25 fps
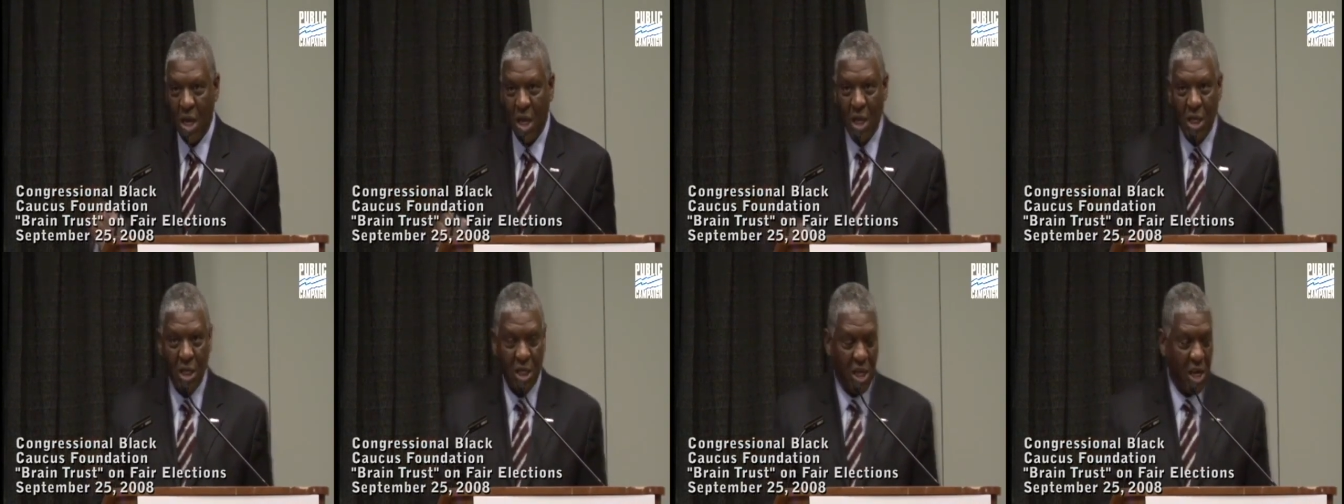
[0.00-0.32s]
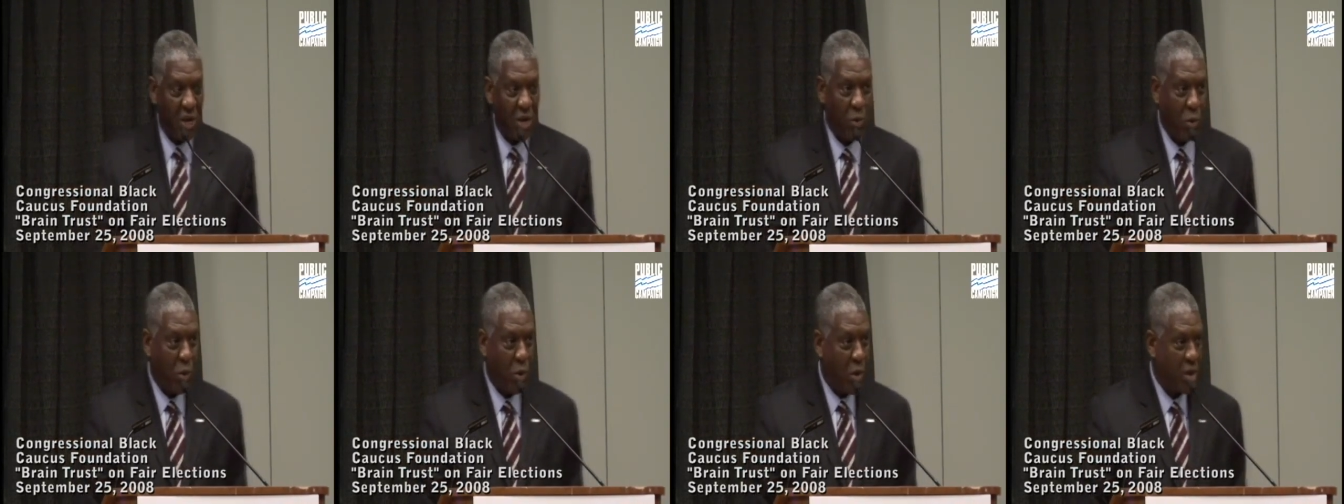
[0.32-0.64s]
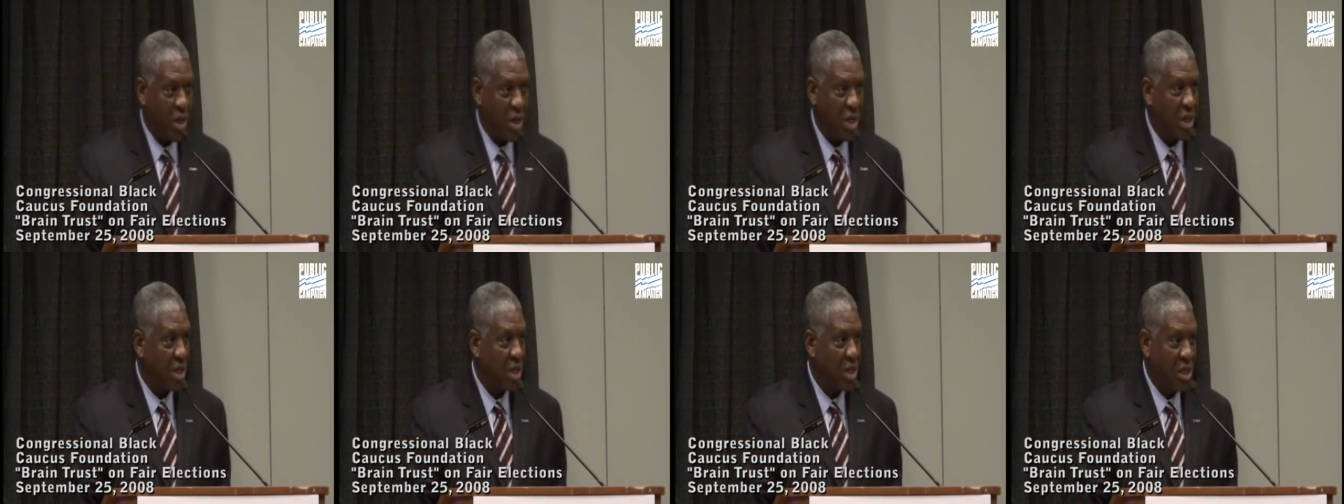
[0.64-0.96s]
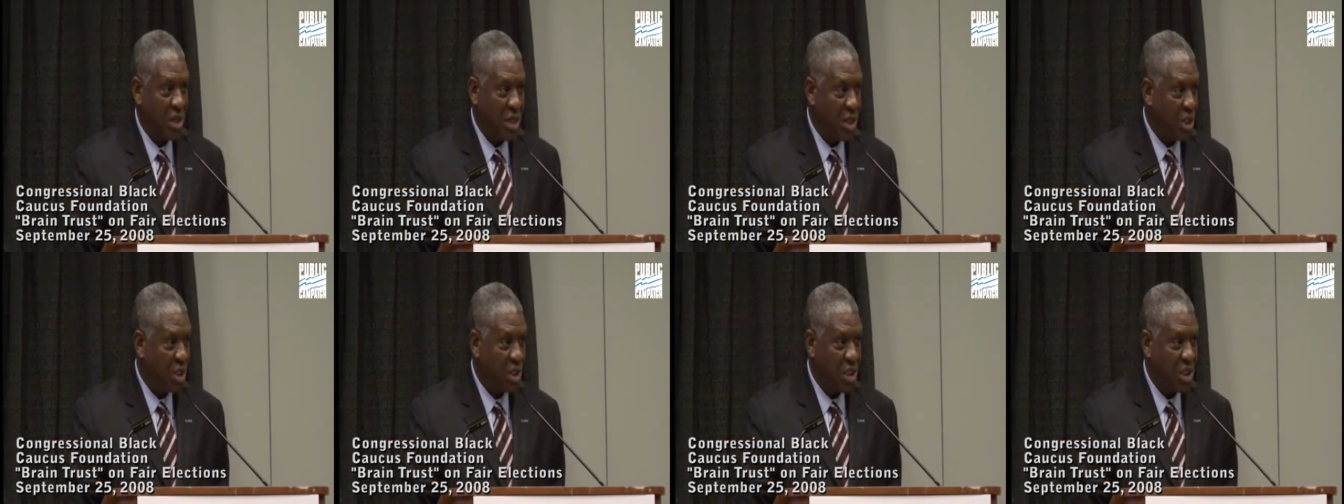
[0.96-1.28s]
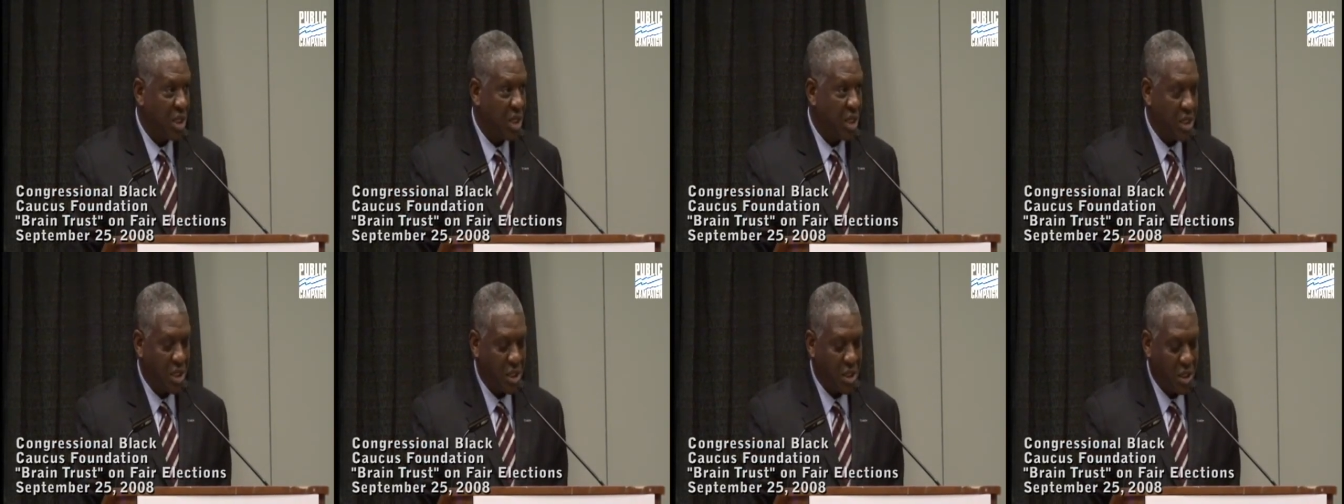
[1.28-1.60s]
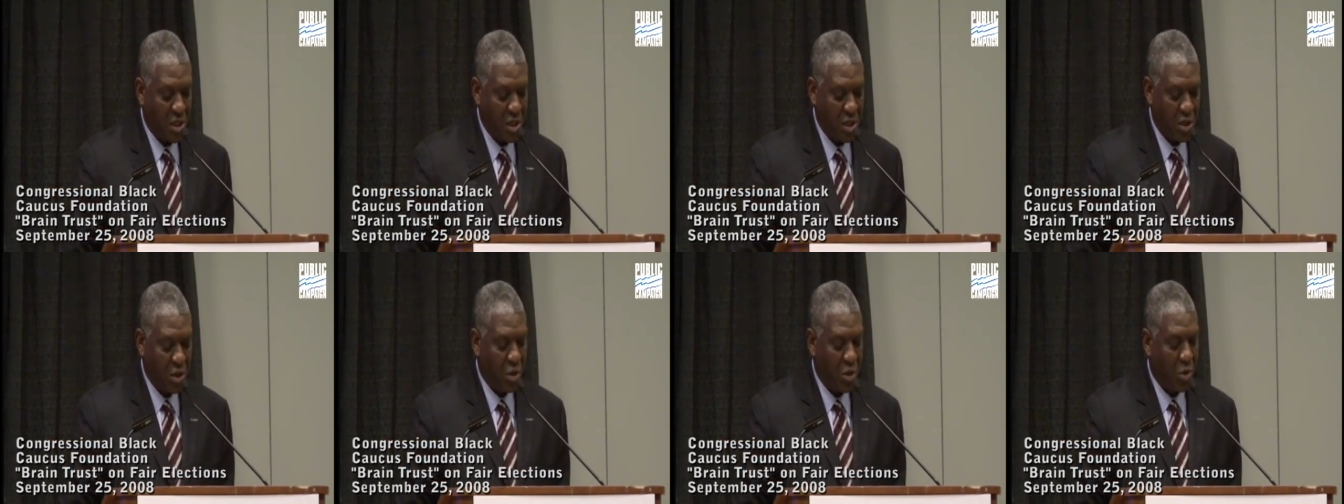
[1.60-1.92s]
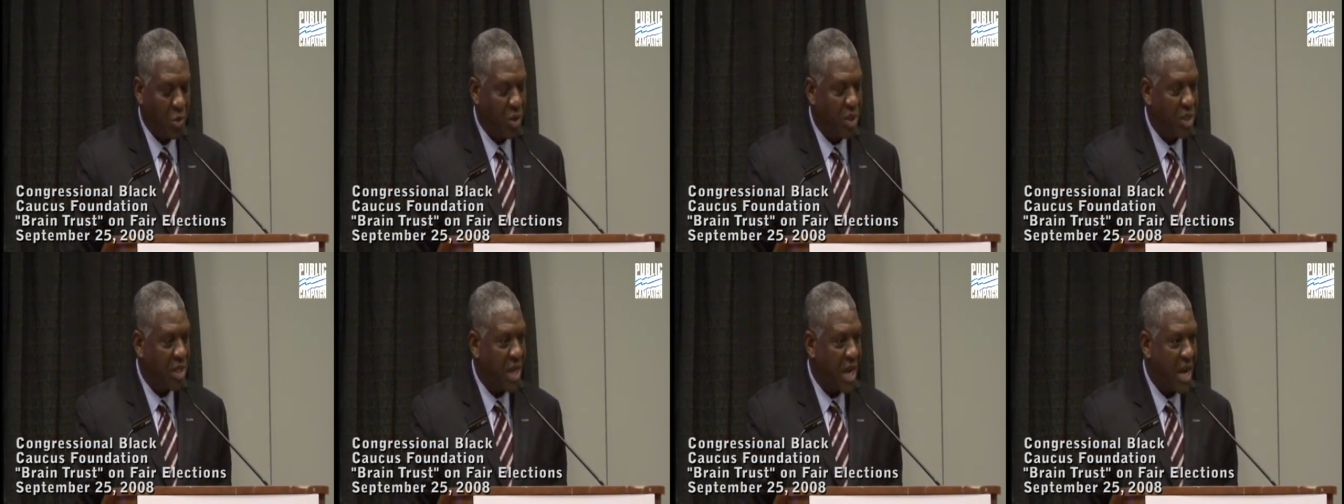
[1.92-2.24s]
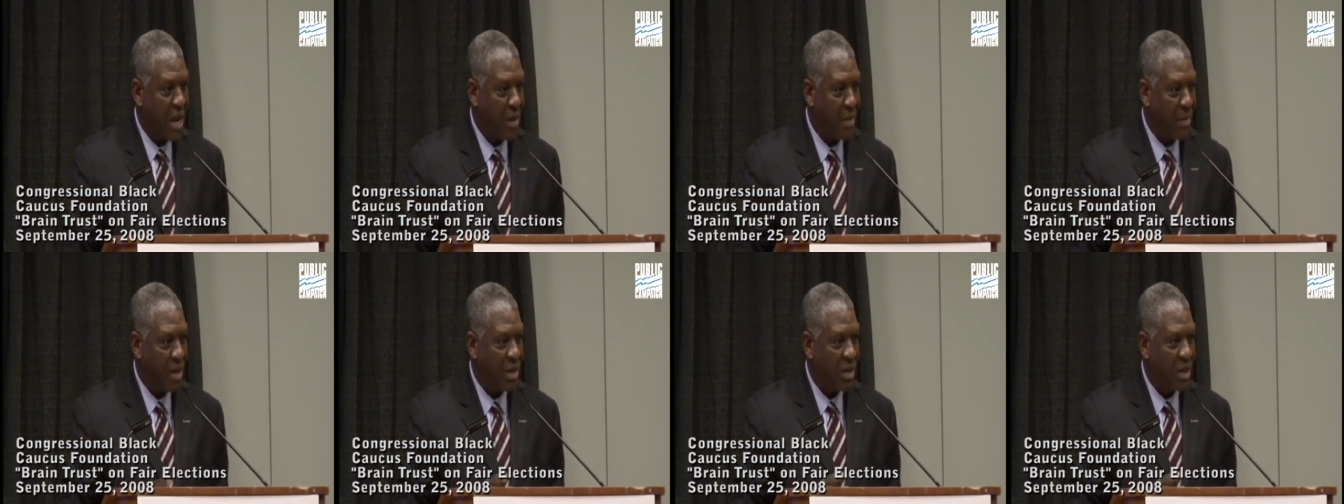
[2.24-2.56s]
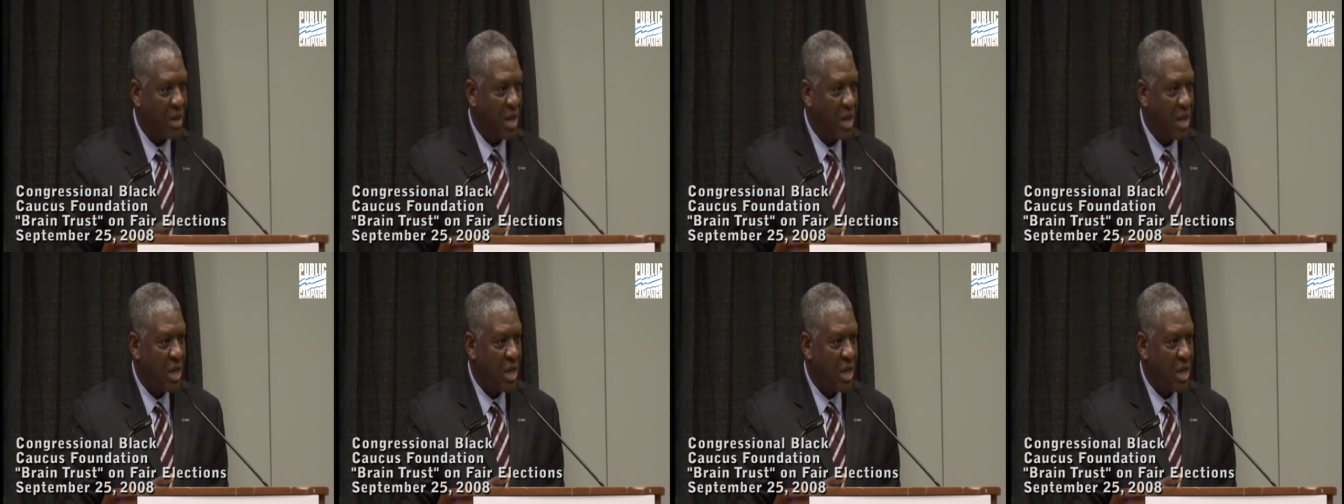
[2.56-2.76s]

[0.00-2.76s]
safe working conditions, and a secure retirement,